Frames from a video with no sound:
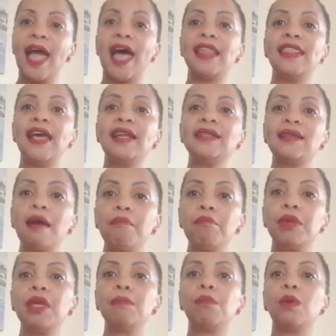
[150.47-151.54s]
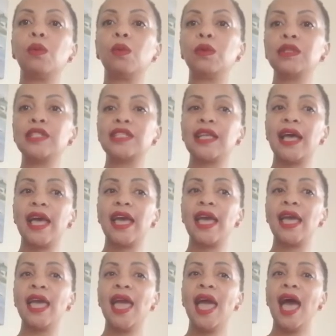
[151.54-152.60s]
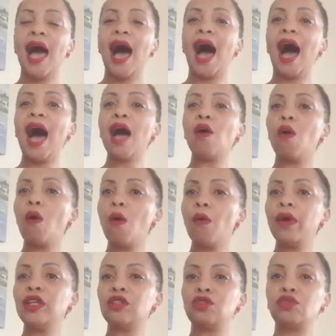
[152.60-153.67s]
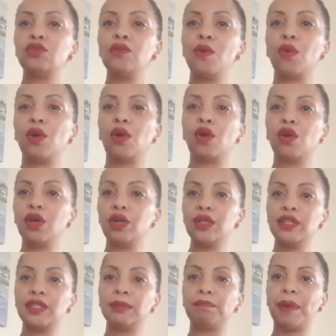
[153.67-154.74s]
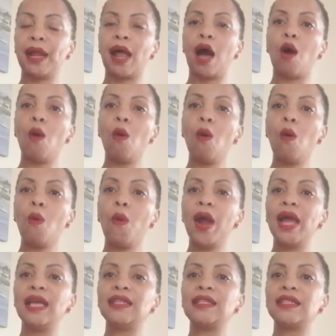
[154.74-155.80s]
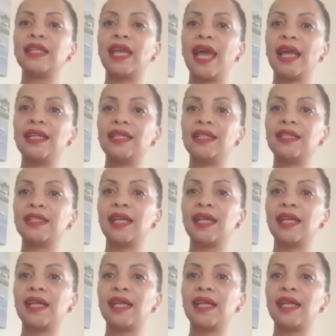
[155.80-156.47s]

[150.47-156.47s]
And then some people will say, I always do good, but I always get